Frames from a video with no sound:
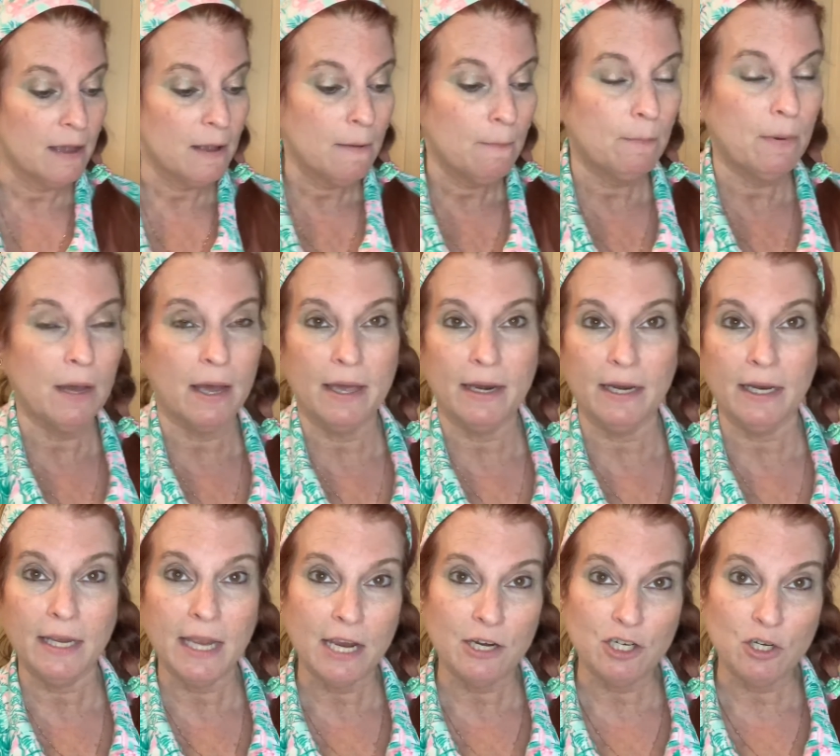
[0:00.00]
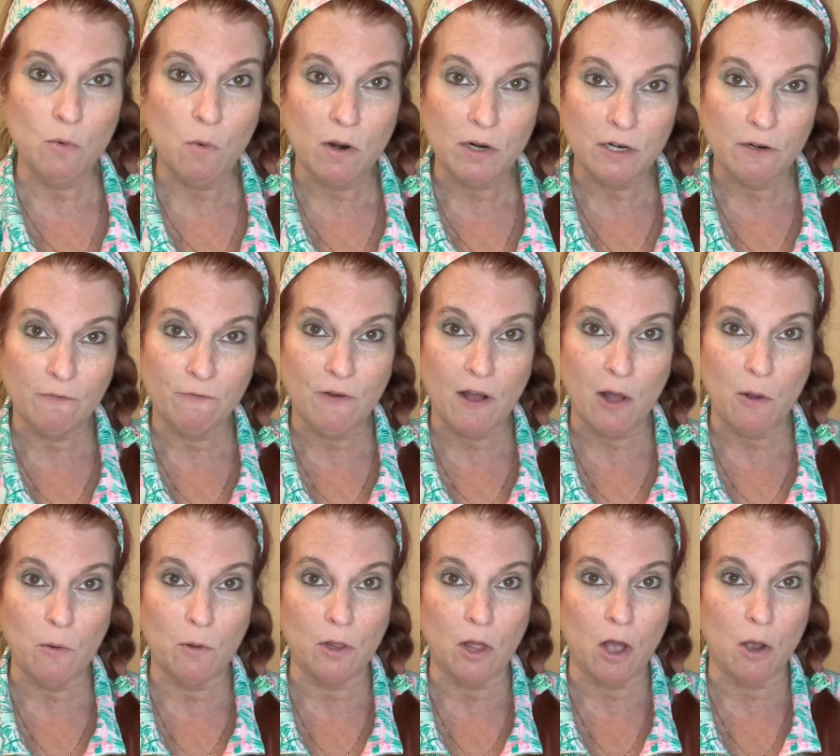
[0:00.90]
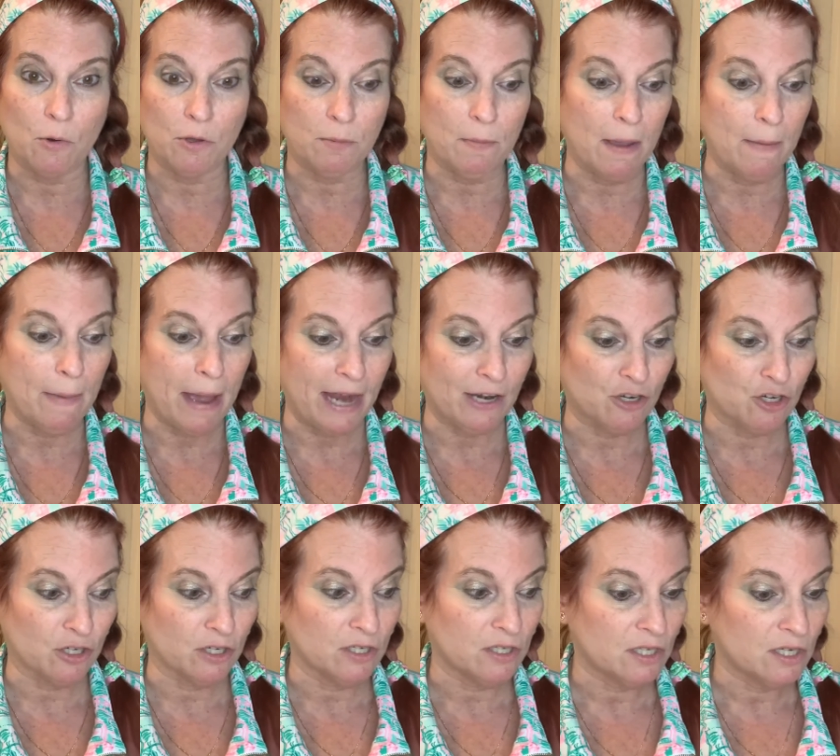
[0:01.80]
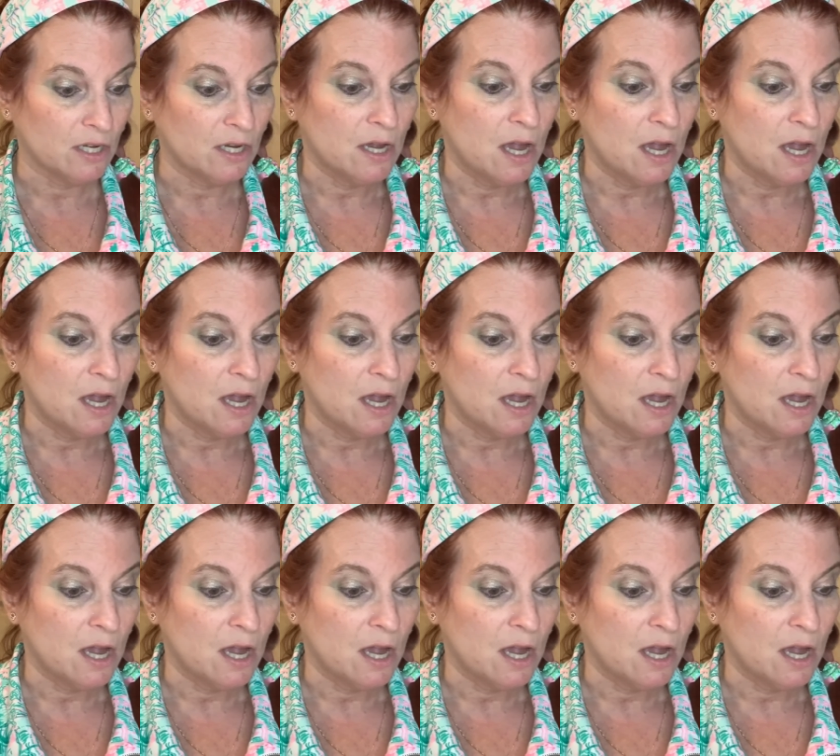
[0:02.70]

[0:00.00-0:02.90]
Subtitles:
but in case you wanted to follow along with my matches,